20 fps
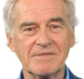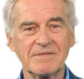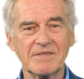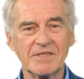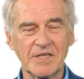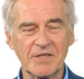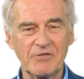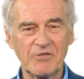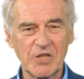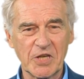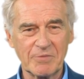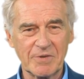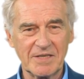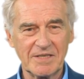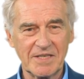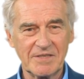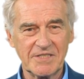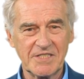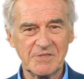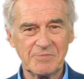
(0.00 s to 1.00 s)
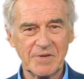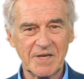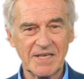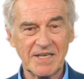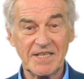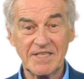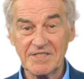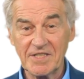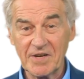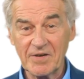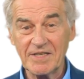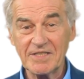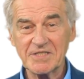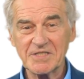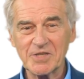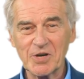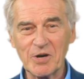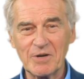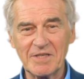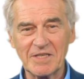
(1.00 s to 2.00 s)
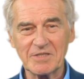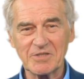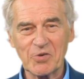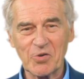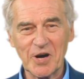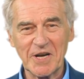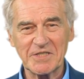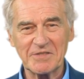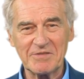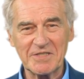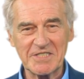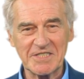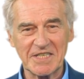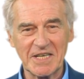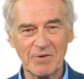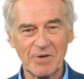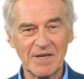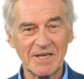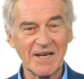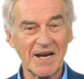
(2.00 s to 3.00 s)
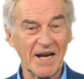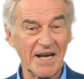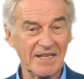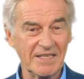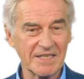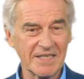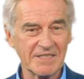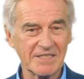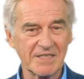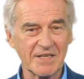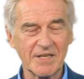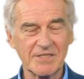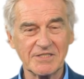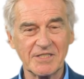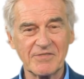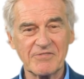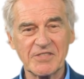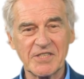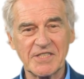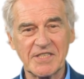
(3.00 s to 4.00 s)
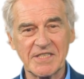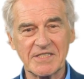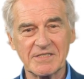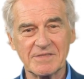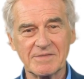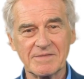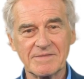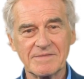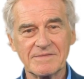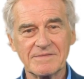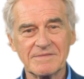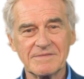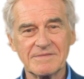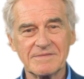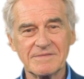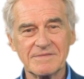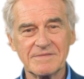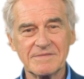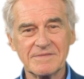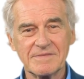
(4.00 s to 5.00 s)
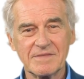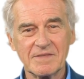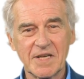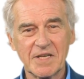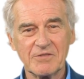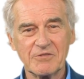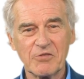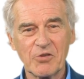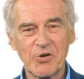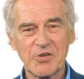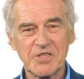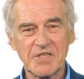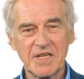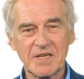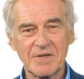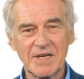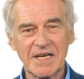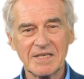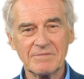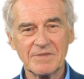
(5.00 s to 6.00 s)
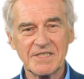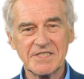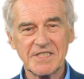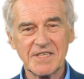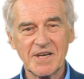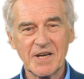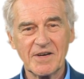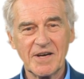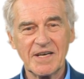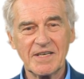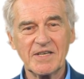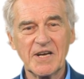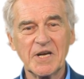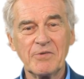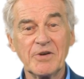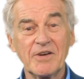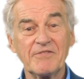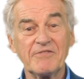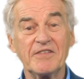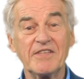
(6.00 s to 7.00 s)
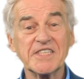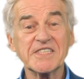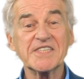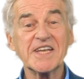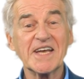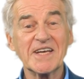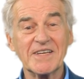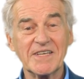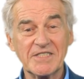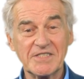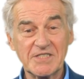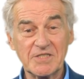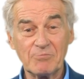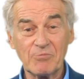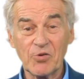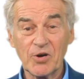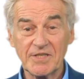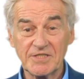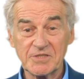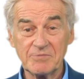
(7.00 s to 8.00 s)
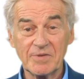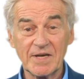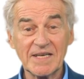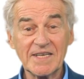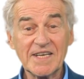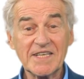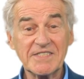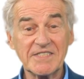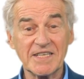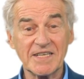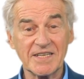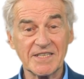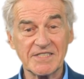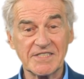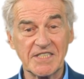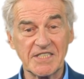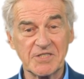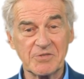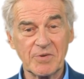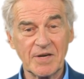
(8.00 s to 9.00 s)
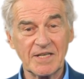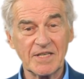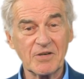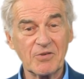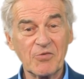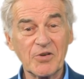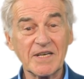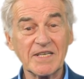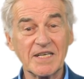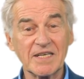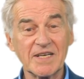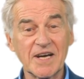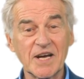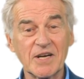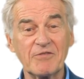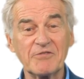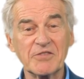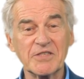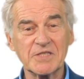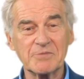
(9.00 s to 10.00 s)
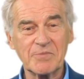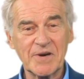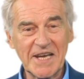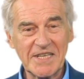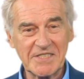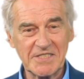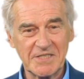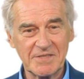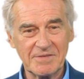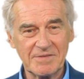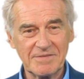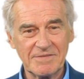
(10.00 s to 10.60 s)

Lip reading: Confirming that the speakers are installed at twice the ceiling height is not sufficient. Unfortunately, it's not uncommon for designers to plot speakers in a 6-meter grid and hope for the best.